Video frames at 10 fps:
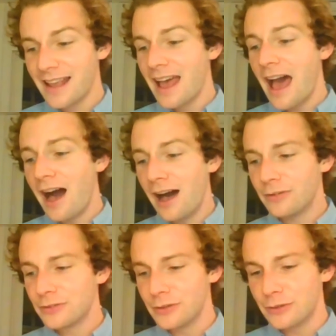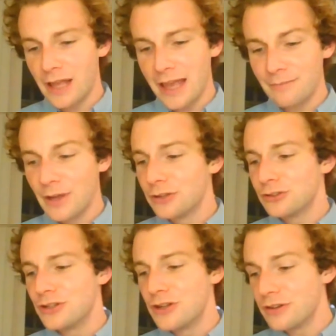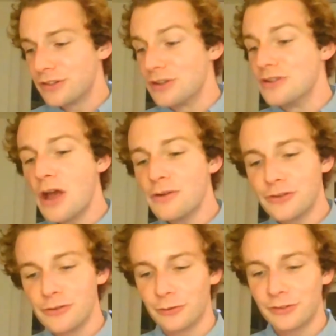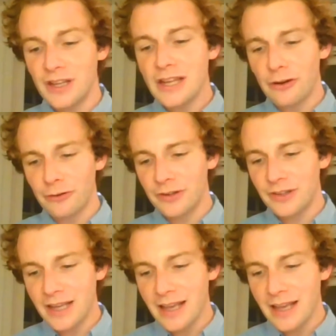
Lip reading: after your name to denote your seniority